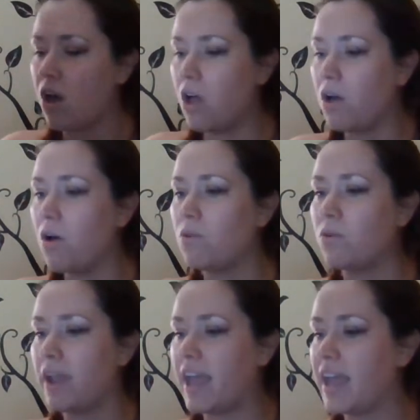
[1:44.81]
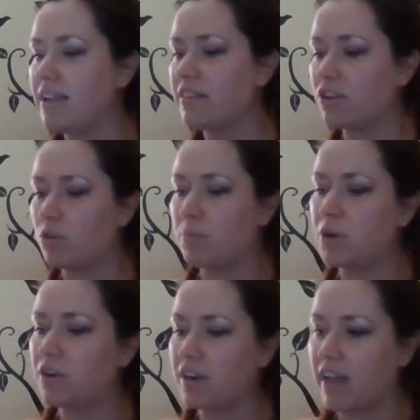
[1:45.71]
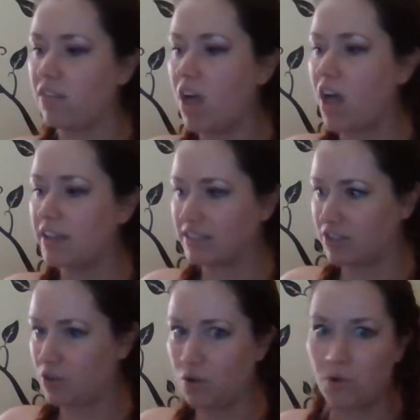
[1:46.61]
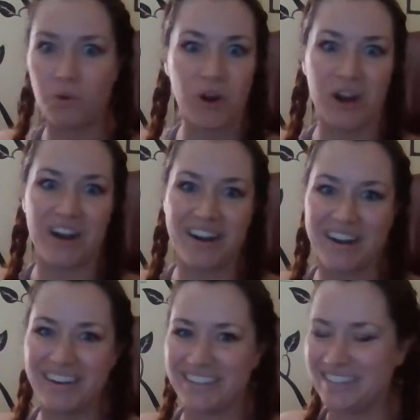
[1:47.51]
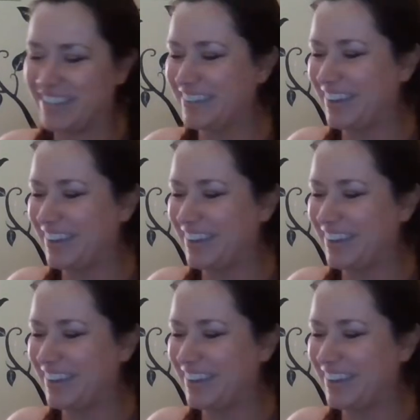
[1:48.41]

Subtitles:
Oh, hey little bird, I lost the words.